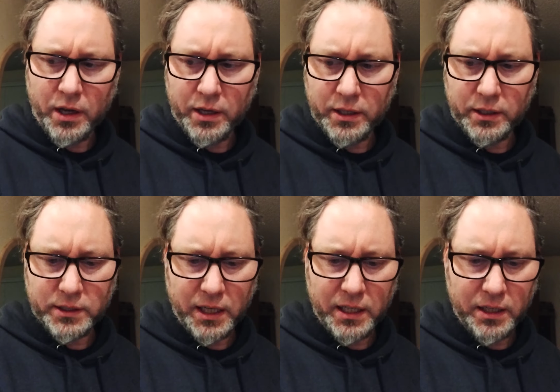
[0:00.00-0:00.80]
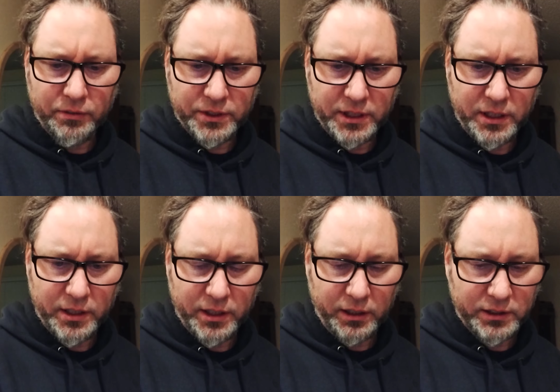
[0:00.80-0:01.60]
because I had never seen anything.